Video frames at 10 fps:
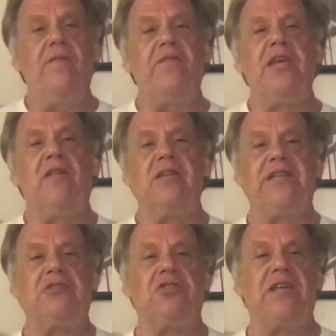feel of
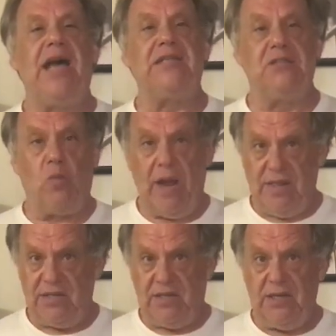this exercise is why
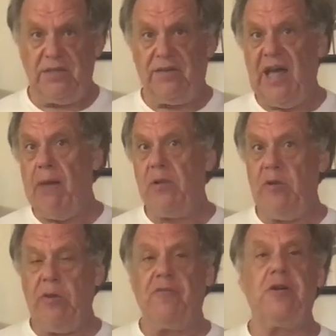this is
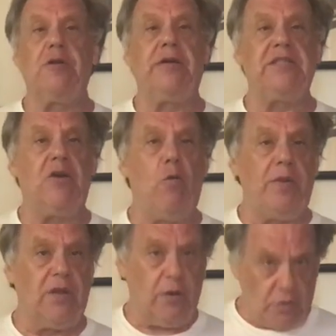commonly referred to as the
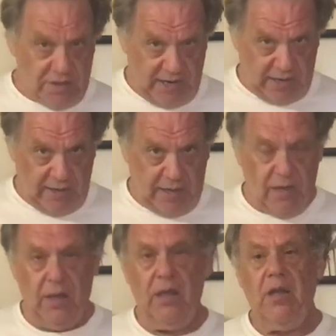open-close
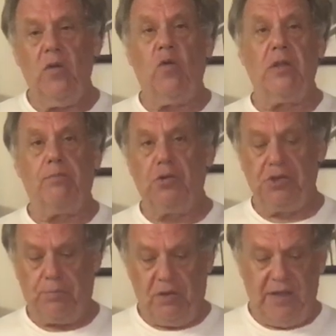technique or the
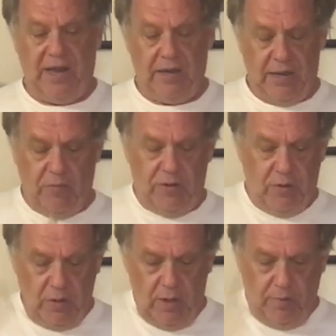push-pull technique where
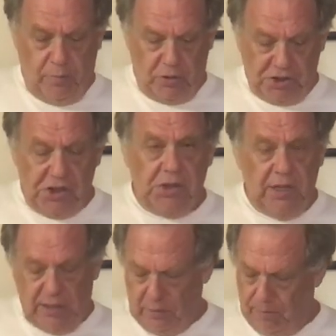you push
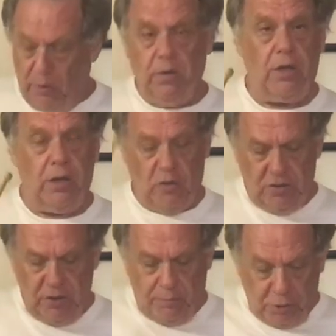and then you pull
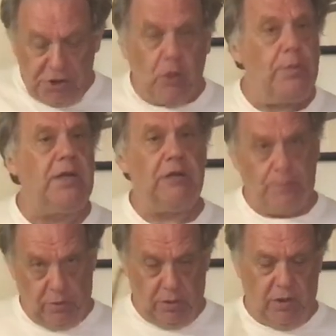close. You push open and you
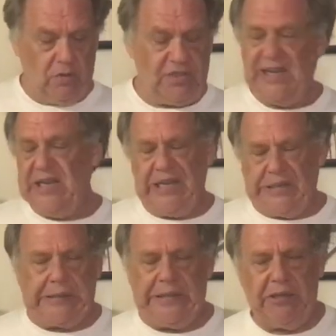pull close.
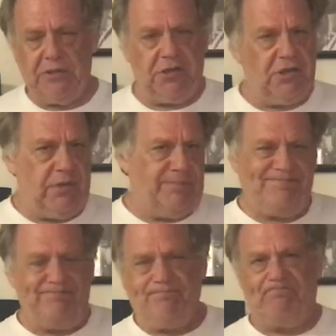Either term,